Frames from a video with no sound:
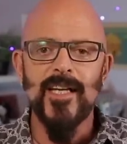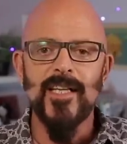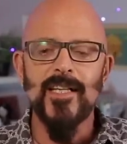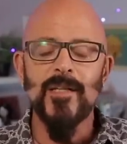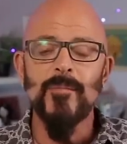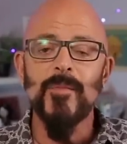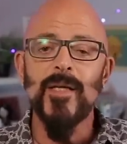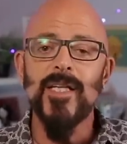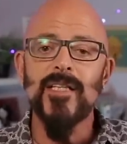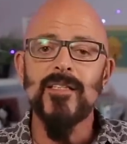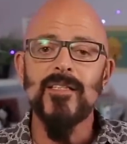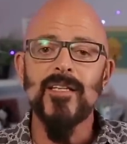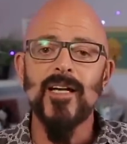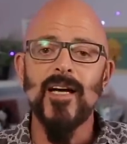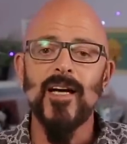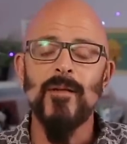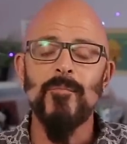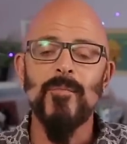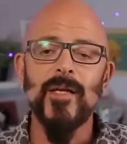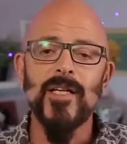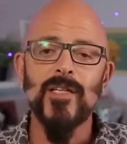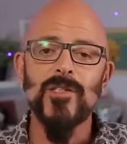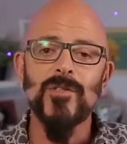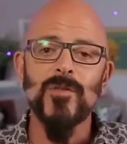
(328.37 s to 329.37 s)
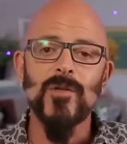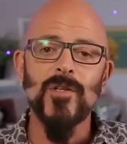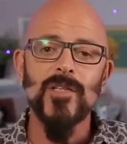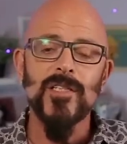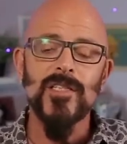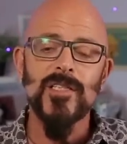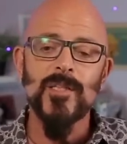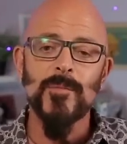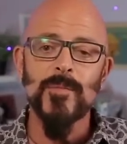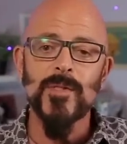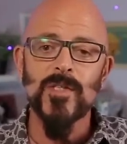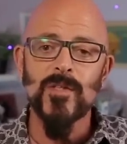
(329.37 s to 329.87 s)
In the meantime, make sure
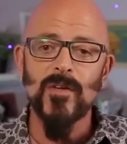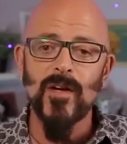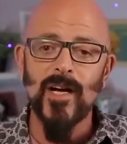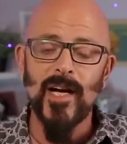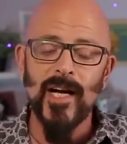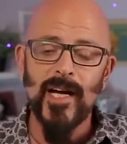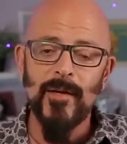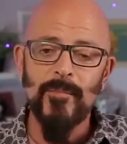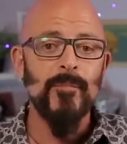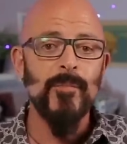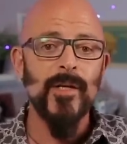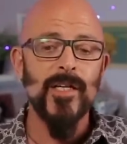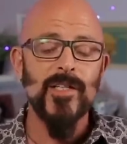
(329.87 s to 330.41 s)
to subscribe,